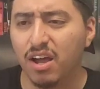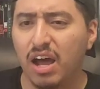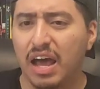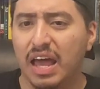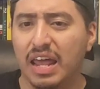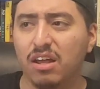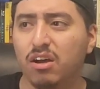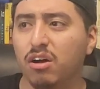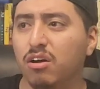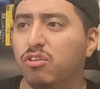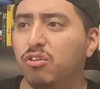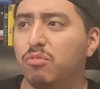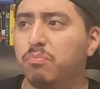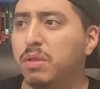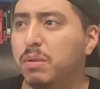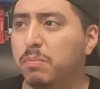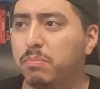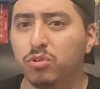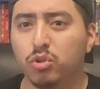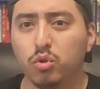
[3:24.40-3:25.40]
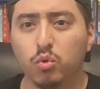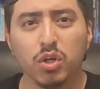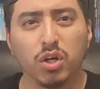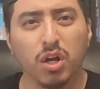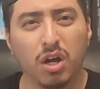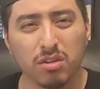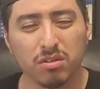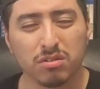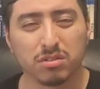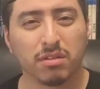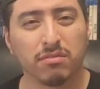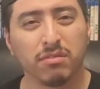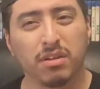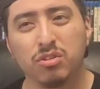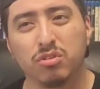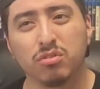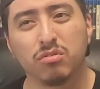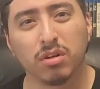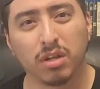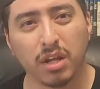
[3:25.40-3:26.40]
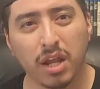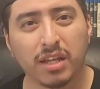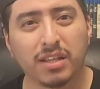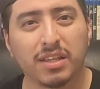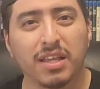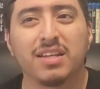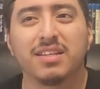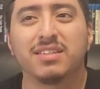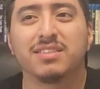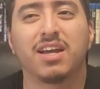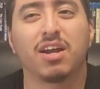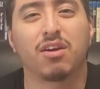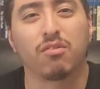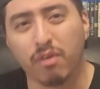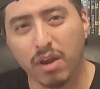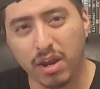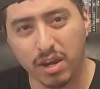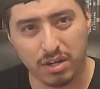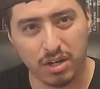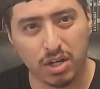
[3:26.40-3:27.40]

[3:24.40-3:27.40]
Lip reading: at other people doing other stuff that you don't like, that it's not right.